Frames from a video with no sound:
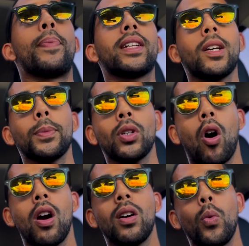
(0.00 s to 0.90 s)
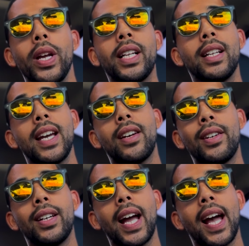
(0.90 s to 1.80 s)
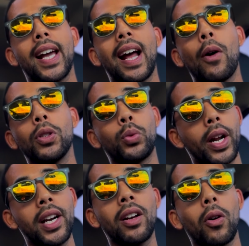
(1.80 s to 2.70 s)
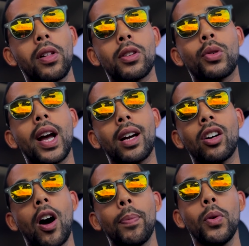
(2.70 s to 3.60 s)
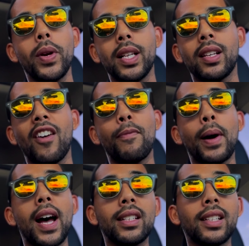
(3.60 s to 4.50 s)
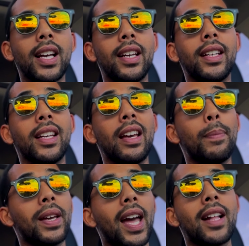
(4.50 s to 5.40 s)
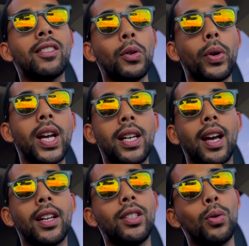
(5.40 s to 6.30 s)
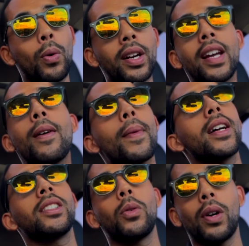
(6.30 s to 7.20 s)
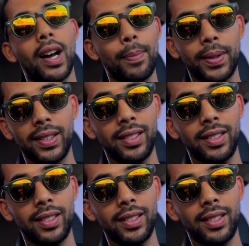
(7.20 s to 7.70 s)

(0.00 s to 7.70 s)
picked up the car a week later and I was ready to go to the track. A couple weeks have passed and it began to rain and you wouldn't imagine what happened.